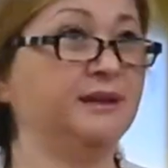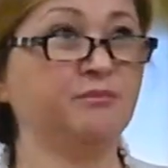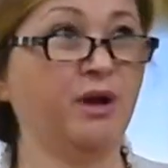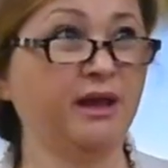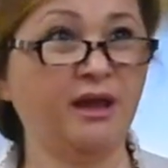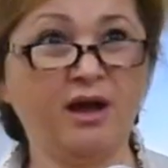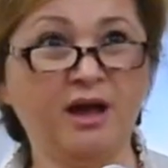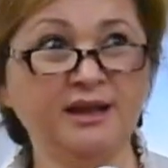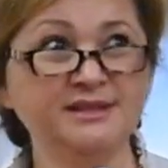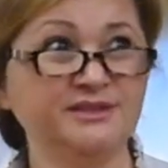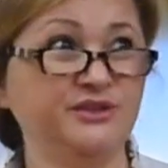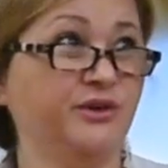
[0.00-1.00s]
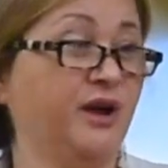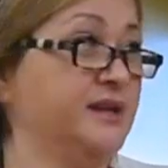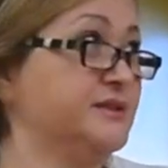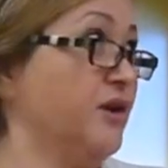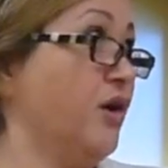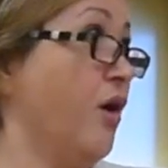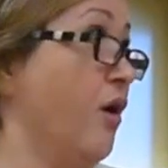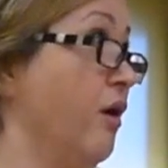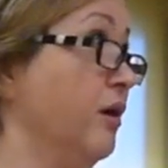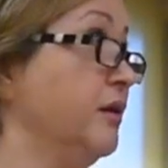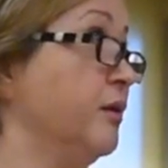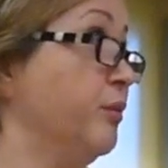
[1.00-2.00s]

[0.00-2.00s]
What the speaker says: In my eyes, you guys are all